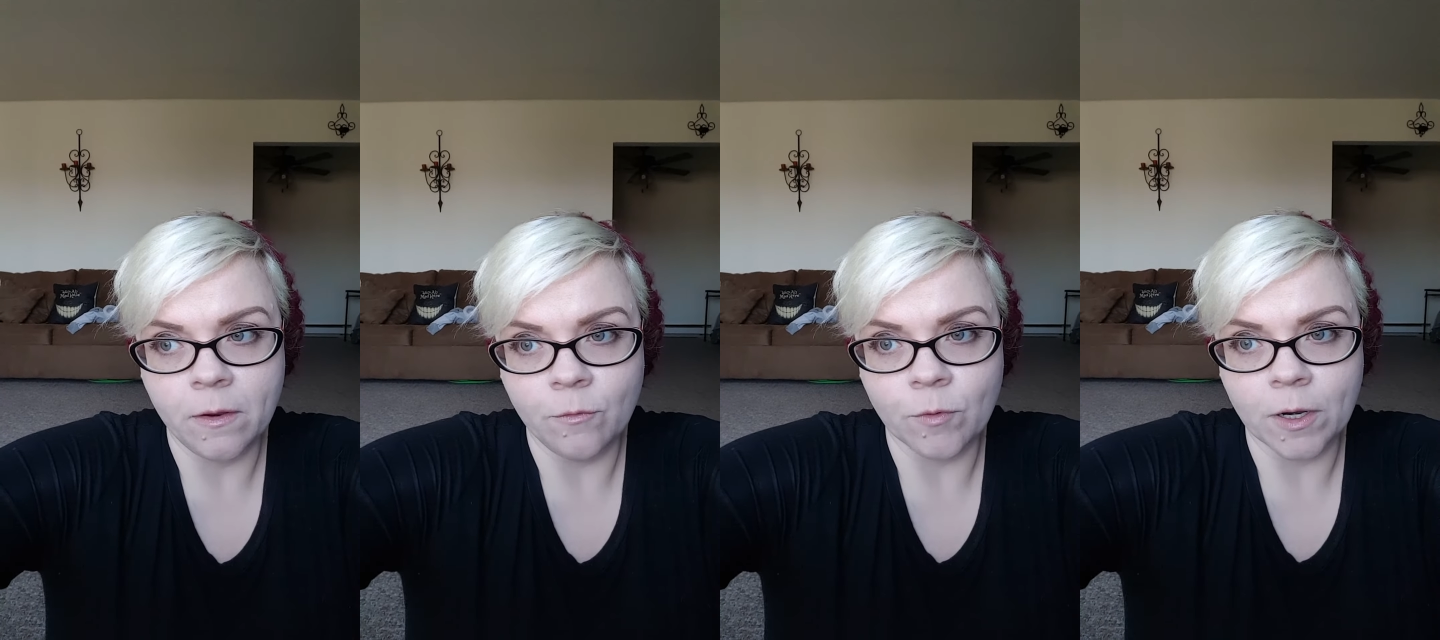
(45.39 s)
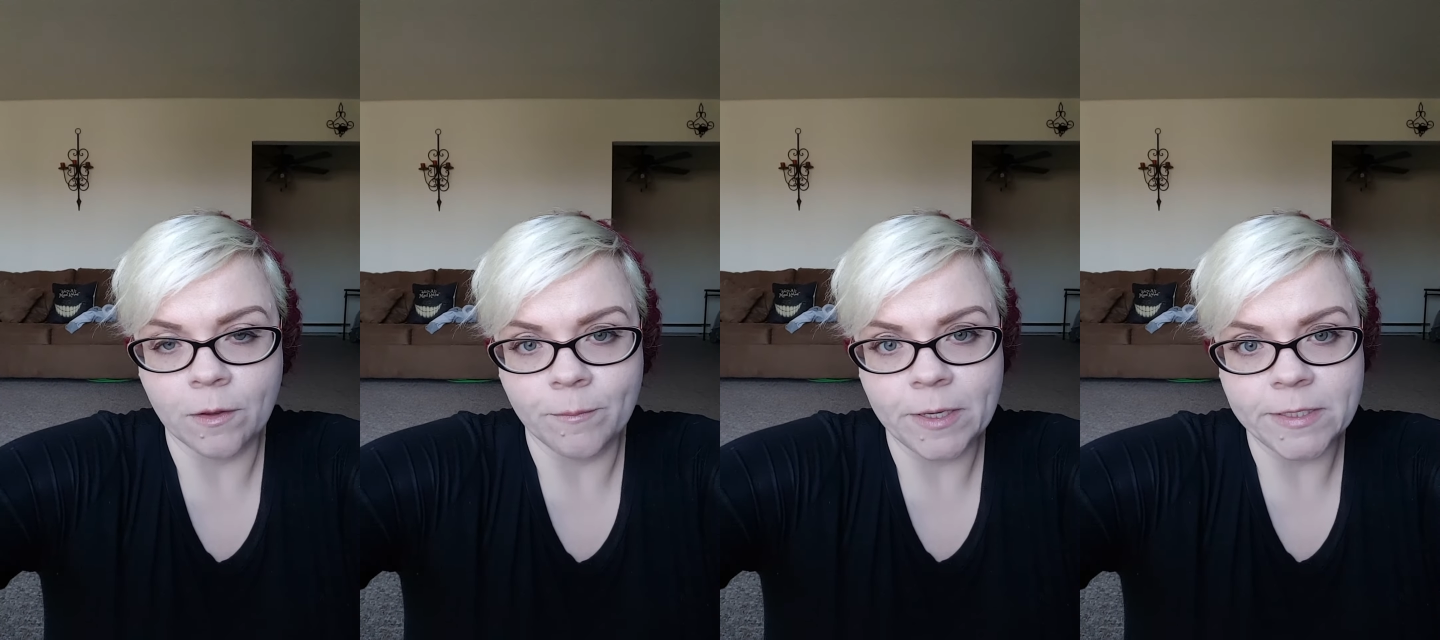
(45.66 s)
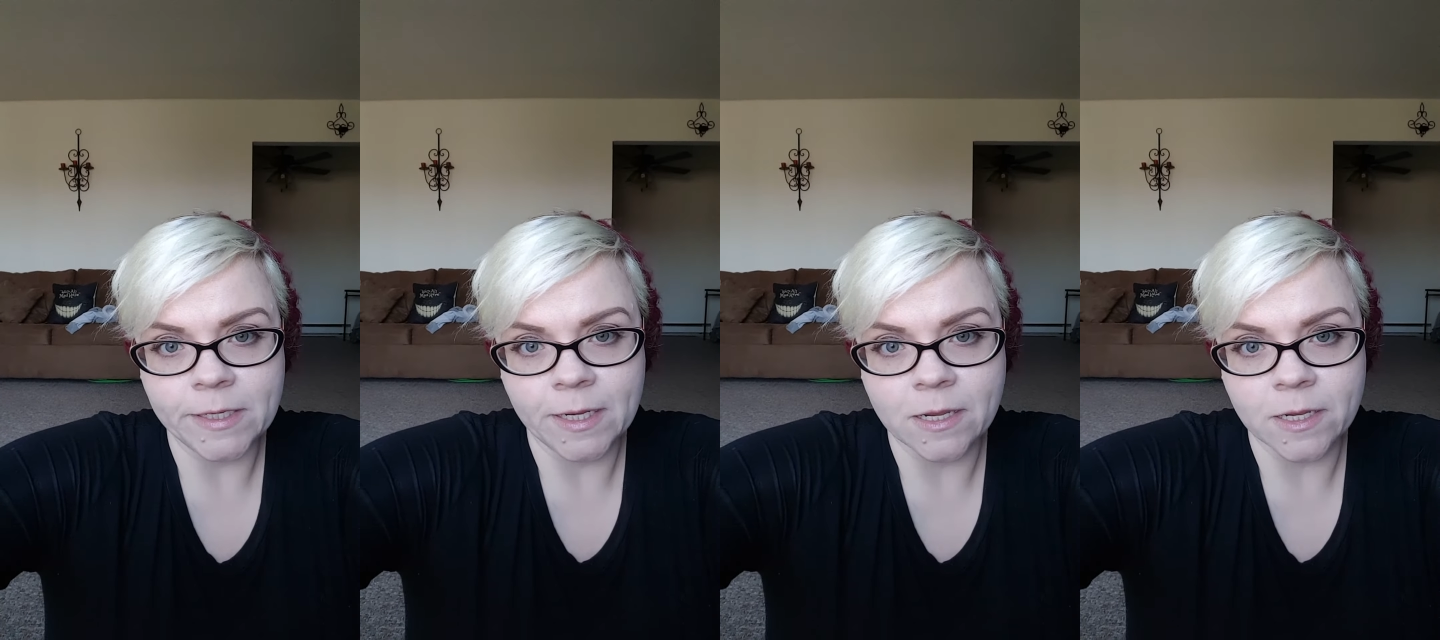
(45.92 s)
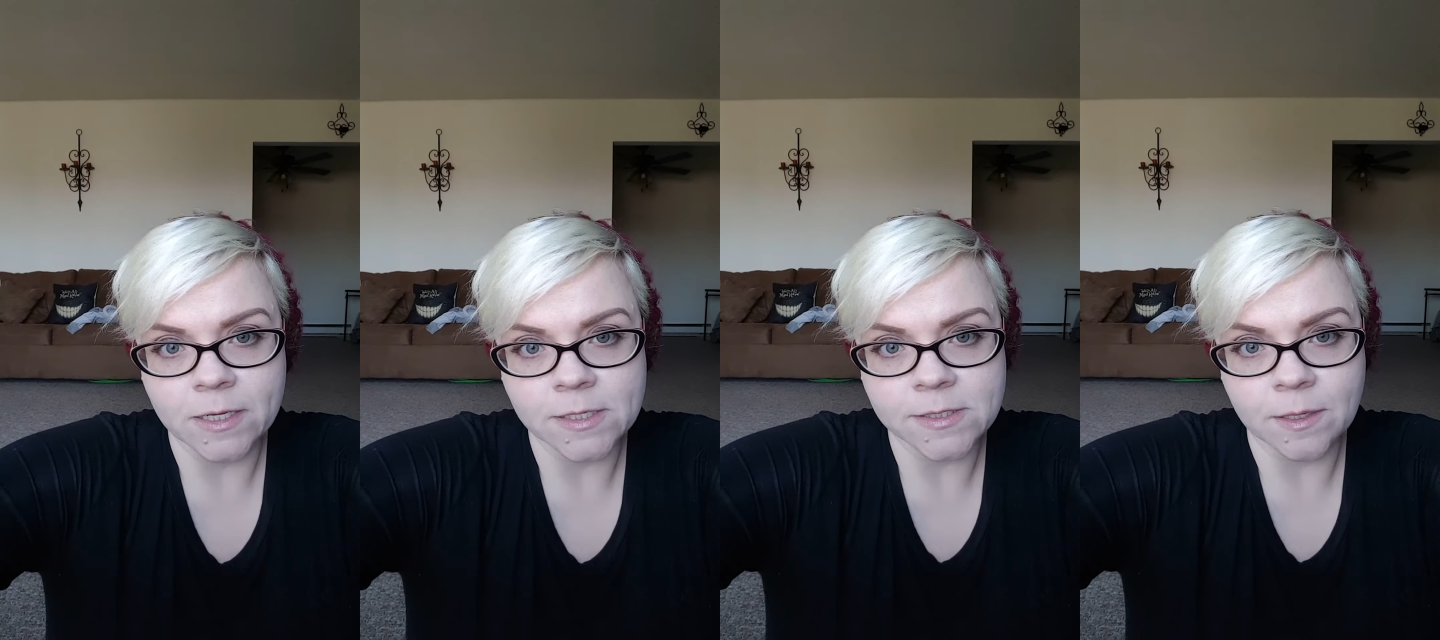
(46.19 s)
recommending
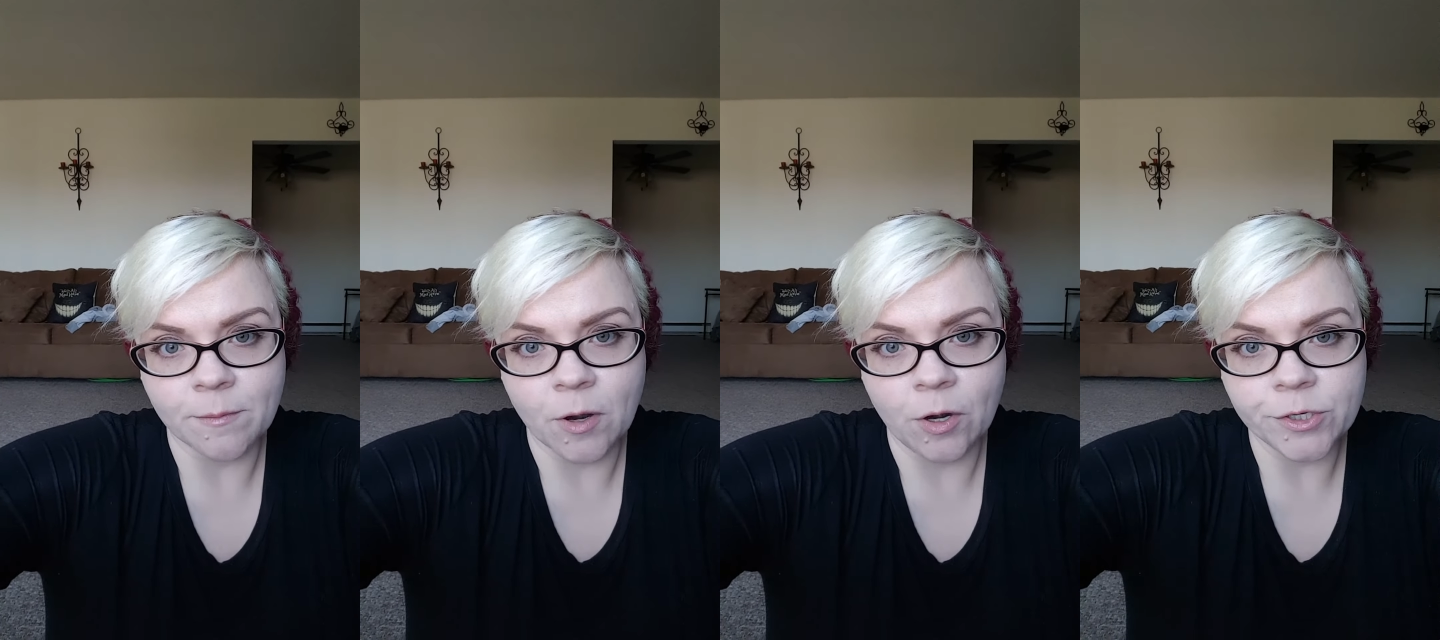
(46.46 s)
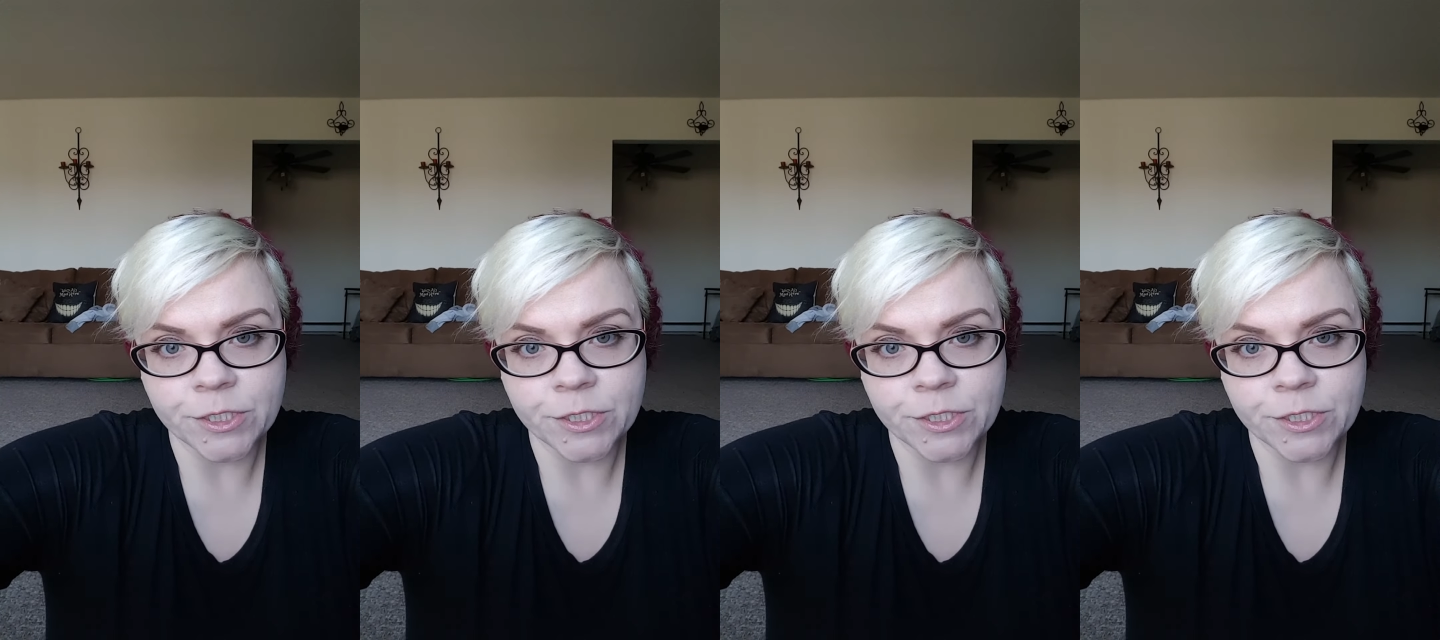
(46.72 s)
ASMR